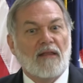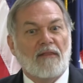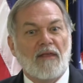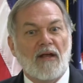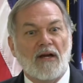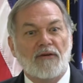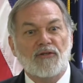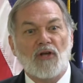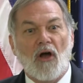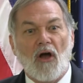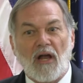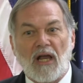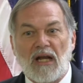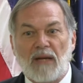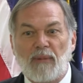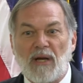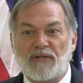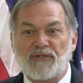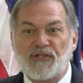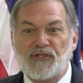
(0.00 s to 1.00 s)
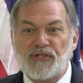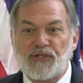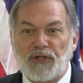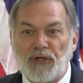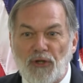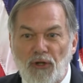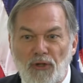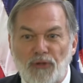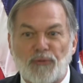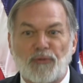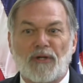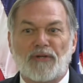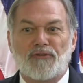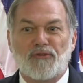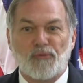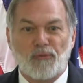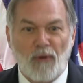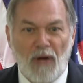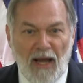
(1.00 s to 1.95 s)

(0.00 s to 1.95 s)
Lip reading: They're talking about children's